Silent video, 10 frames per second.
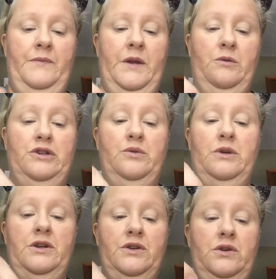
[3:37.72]
Now what you
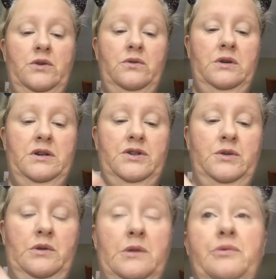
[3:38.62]
want to do is
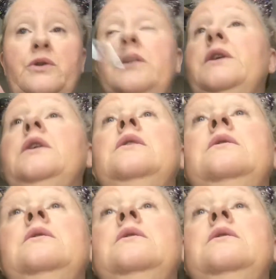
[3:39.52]
you want to put